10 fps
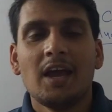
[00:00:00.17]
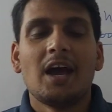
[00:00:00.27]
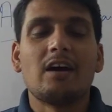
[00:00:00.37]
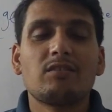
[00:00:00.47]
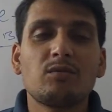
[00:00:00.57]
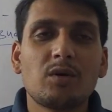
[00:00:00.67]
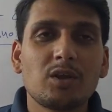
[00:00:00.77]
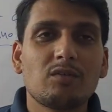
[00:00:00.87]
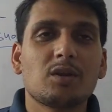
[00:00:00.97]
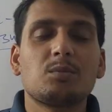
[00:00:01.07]
Hi everyone,
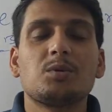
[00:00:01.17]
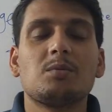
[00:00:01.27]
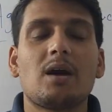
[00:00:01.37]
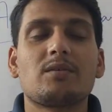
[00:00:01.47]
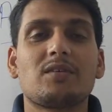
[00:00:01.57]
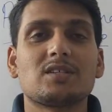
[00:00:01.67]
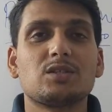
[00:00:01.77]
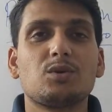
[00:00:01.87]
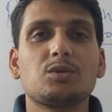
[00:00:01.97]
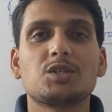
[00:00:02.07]
you're welcome to my professor
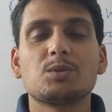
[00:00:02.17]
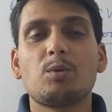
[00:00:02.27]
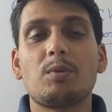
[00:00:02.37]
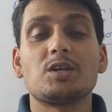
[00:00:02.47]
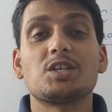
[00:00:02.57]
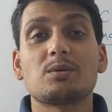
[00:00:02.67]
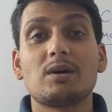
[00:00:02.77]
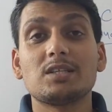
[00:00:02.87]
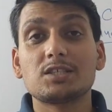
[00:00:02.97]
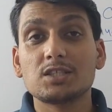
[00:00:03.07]
note. This is Bhupesh
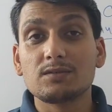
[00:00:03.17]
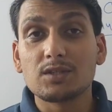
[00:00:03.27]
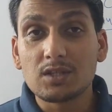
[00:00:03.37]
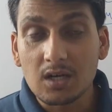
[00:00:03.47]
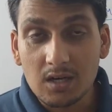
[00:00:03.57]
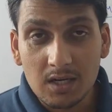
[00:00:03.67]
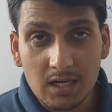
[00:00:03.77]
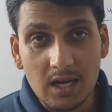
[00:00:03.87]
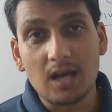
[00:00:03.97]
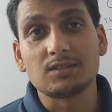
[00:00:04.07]
Sharma. This is our third
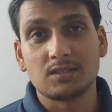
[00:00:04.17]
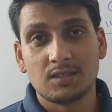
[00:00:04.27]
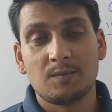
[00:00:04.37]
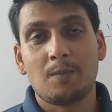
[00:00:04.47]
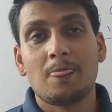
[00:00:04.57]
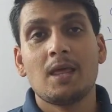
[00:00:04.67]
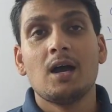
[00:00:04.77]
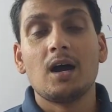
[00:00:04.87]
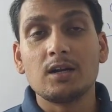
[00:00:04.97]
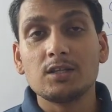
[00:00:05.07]
class
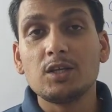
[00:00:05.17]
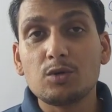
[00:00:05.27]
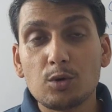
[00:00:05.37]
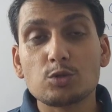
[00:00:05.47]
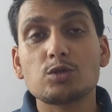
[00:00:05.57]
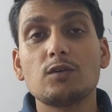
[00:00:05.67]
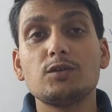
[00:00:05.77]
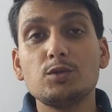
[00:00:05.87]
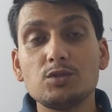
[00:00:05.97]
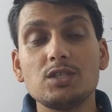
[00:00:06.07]
under the course of
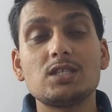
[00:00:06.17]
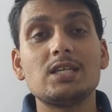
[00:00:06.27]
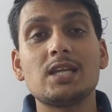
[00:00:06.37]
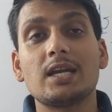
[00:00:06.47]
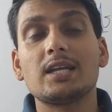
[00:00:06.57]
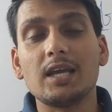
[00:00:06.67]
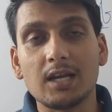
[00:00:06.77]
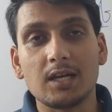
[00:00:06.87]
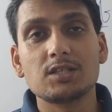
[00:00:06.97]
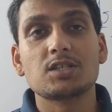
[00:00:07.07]
UGC NET
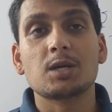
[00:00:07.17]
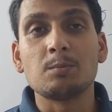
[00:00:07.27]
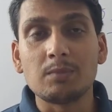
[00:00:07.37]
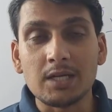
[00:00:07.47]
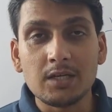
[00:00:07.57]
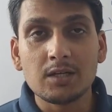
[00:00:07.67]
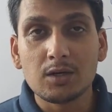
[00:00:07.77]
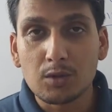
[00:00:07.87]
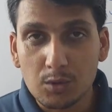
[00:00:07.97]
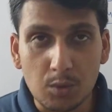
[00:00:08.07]
English complete
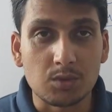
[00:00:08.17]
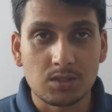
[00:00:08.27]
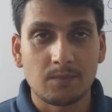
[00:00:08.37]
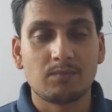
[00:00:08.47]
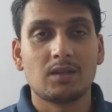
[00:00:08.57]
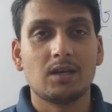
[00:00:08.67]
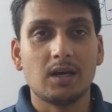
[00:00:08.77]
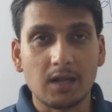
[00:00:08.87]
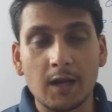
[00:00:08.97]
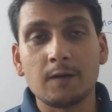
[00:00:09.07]
course.
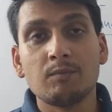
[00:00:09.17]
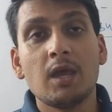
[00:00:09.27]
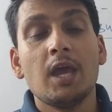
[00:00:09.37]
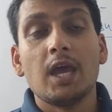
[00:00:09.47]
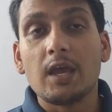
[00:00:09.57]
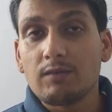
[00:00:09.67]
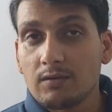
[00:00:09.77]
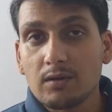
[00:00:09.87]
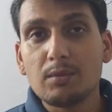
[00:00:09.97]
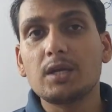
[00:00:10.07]
Right here, we
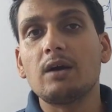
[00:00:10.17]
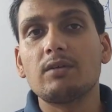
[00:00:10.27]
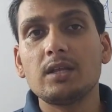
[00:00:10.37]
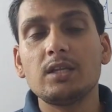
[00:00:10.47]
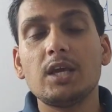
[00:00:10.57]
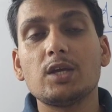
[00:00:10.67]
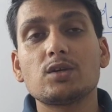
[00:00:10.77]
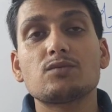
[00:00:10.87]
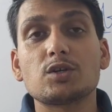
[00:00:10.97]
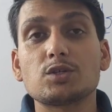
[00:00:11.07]
will be covering the age
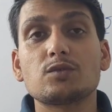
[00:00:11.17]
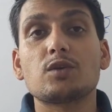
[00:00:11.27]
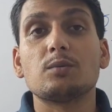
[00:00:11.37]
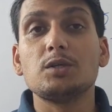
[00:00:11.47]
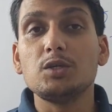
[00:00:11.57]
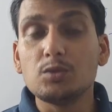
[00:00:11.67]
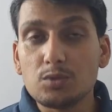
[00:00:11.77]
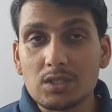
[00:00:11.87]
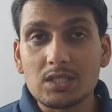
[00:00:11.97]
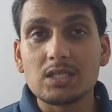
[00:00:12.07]
of Chaucer from the
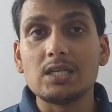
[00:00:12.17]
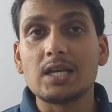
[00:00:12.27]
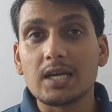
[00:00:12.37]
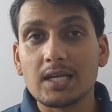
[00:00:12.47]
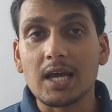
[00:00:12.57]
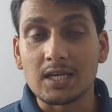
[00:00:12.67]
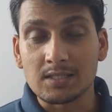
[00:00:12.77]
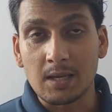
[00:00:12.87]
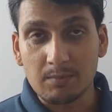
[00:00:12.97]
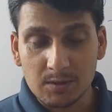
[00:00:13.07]
UGC NET
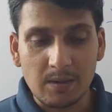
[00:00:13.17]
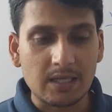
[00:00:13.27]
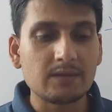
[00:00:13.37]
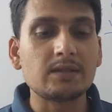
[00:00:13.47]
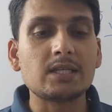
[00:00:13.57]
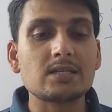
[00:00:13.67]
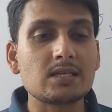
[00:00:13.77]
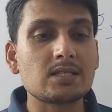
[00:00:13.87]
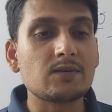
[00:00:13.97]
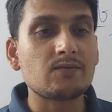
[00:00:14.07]
exam perspective, and this
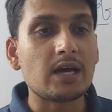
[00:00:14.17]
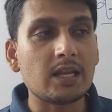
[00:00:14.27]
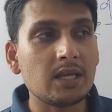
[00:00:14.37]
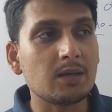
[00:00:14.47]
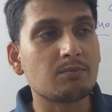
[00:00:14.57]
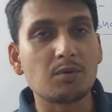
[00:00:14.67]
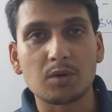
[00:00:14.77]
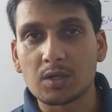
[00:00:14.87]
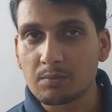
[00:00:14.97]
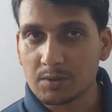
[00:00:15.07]
is a very
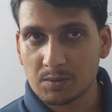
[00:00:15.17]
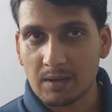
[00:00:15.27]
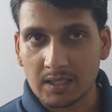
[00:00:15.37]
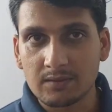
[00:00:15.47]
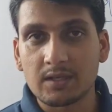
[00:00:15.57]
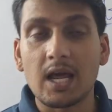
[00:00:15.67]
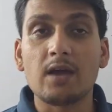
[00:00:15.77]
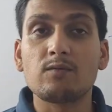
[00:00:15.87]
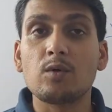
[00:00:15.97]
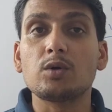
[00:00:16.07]
important perspective that
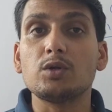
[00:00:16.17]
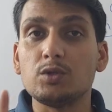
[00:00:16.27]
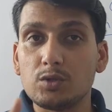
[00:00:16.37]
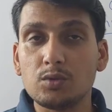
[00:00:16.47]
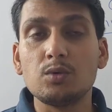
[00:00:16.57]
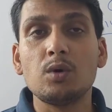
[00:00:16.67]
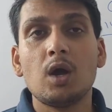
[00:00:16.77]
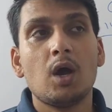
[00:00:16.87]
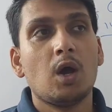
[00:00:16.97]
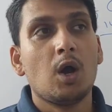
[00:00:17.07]
I want
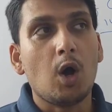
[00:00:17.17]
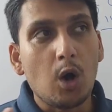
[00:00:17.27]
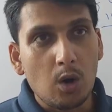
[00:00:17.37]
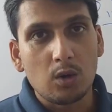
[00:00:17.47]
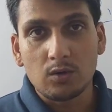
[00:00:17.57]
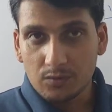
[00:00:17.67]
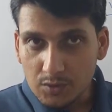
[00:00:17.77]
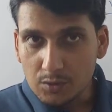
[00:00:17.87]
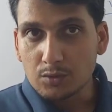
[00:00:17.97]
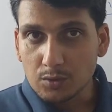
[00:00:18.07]
all of
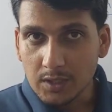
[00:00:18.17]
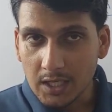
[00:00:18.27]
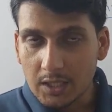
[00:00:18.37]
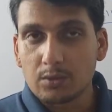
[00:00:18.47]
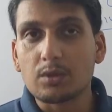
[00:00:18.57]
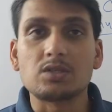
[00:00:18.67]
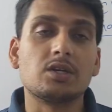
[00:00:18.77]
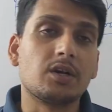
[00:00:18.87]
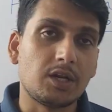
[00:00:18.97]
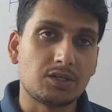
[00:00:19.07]
you, to take into
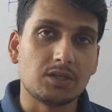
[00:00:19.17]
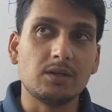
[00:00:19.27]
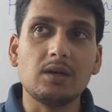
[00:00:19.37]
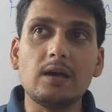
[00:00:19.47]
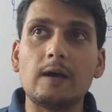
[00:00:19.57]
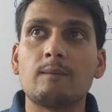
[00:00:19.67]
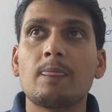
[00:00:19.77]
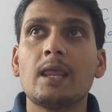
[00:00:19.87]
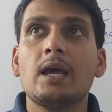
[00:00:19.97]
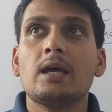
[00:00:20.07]
consideration.
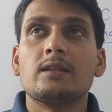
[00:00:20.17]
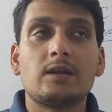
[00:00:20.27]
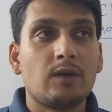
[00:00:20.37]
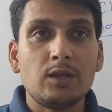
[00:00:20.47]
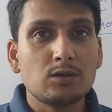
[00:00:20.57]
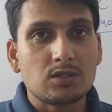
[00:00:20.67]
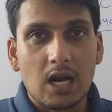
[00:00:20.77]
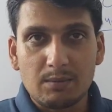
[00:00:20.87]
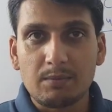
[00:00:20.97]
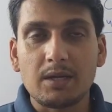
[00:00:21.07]
That when you
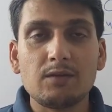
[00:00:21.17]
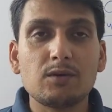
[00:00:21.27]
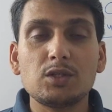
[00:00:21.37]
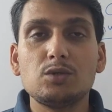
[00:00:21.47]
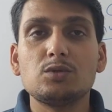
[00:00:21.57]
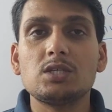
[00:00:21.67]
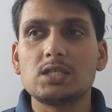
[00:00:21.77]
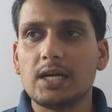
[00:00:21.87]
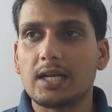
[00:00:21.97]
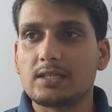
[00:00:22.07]
start preparing for the UGC
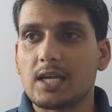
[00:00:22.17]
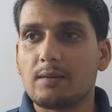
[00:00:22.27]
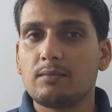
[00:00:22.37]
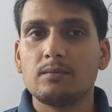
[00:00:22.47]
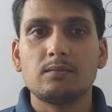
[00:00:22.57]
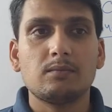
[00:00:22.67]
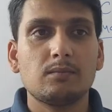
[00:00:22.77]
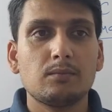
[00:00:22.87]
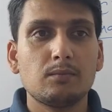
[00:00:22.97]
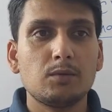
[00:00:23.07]
NET exam,
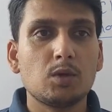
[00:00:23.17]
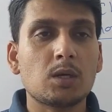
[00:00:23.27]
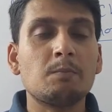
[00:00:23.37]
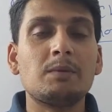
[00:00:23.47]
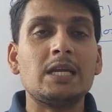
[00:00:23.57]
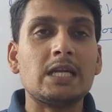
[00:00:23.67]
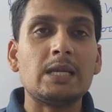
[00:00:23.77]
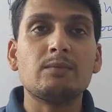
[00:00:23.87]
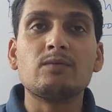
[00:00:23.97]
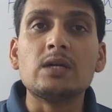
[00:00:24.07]
you're
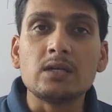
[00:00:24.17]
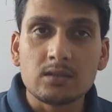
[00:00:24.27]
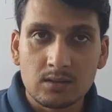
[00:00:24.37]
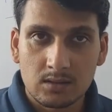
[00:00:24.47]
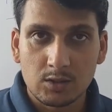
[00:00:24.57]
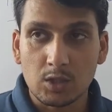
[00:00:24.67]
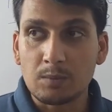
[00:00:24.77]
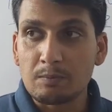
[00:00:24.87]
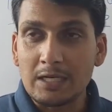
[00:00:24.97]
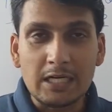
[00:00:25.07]
completely bewildered, you're
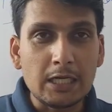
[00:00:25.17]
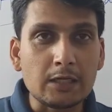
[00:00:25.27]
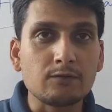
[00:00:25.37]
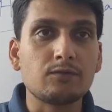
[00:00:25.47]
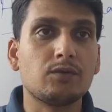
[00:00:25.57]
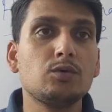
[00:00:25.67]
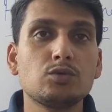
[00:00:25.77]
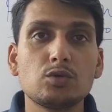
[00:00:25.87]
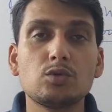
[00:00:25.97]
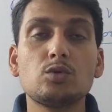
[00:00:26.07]
completely
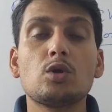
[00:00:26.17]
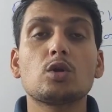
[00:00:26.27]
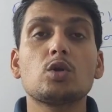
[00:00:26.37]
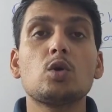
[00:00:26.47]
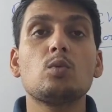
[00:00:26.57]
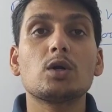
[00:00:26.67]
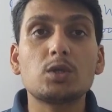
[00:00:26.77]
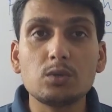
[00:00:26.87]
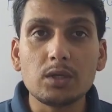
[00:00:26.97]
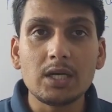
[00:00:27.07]
confused, you do not know what
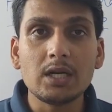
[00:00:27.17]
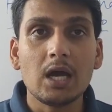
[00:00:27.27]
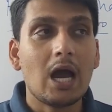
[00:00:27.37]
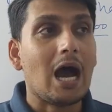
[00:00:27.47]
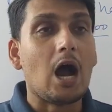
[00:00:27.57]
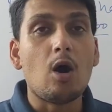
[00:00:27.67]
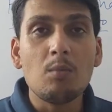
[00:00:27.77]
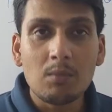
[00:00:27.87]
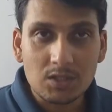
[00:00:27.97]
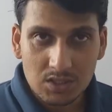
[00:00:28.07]
to read, how
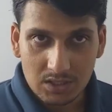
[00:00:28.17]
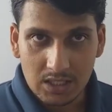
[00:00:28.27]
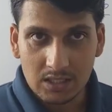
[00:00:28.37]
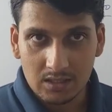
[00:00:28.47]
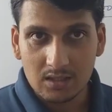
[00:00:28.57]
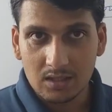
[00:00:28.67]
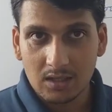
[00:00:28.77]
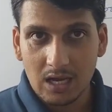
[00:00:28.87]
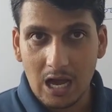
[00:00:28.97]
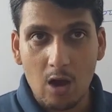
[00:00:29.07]
much
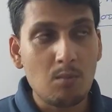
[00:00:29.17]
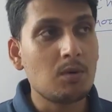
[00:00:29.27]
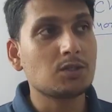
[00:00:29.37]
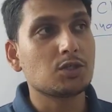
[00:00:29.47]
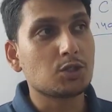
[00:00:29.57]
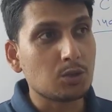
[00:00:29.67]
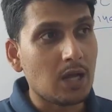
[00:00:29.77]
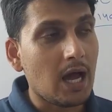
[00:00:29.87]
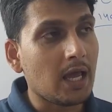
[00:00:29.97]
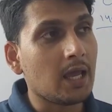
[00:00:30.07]
should
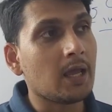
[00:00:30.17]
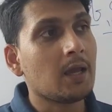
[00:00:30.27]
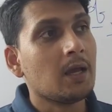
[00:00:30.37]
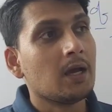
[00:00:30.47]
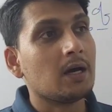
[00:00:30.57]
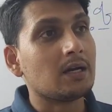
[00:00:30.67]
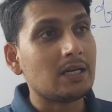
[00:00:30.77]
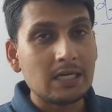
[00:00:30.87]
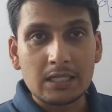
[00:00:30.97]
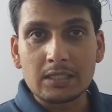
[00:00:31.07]
I
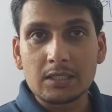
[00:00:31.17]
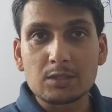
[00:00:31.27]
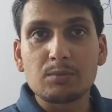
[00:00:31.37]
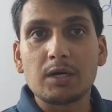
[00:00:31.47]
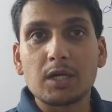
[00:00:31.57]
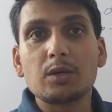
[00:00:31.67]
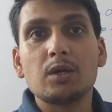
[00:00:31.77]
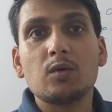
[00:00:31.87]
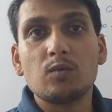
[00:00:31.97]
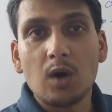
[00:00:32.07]
read in this
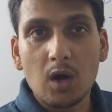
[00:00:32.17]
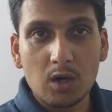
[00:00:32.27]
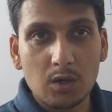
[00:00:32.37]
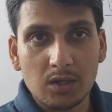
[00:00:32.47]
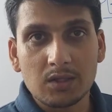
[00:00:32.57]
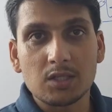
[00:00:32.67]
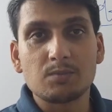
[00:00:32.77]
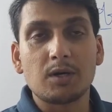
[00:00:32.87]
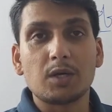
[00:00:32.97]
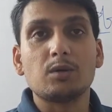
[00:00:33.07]
particular work or in this
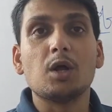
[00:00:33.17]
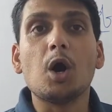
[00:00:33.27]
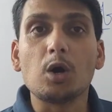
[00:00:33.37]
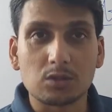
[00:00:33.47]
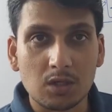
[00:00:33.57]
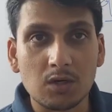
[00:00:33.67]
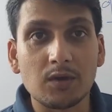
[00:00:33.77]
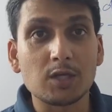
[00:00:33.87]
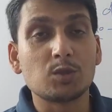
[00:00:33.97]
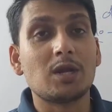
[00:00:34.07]
particular author,
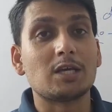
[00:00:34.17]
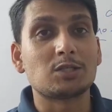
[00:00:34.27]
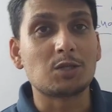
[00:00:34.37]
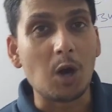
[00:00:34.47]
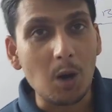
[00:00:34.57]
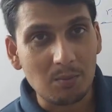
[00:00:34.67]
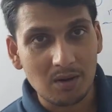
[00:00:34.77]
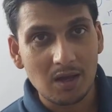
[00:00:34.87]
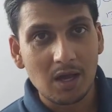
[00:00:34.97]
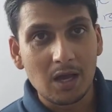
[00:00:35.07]
where should I
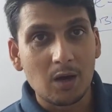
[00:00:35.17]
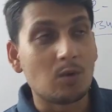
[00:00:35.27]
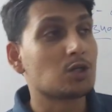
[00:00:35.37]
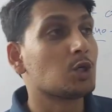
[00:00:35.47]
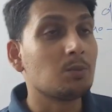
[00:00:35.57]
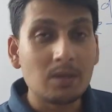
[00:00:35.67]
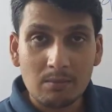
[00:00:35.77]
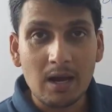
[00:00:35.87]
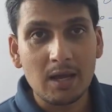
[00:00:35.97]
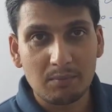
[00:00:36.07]
stop, what should be
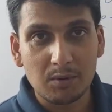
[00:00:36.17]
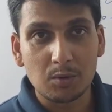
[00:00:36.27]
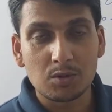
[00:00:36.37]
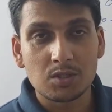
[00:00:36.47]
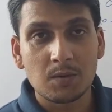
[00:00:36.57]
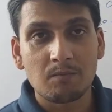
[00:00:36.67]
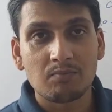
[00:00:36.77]
my approach.